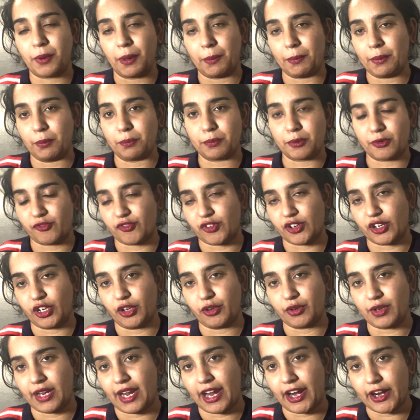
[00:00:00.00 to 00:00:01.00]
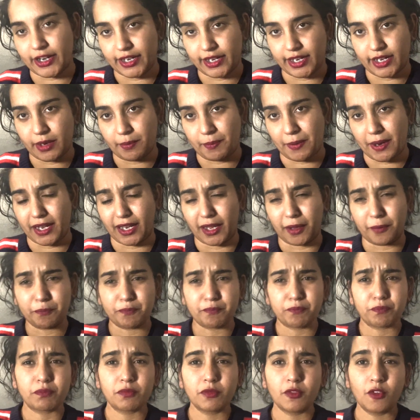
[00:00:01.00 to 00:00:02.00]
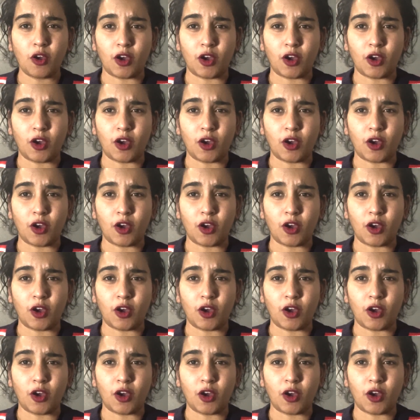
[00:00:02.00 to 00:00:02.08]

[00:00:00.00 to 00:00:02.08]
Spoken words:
people prefer Air India, depending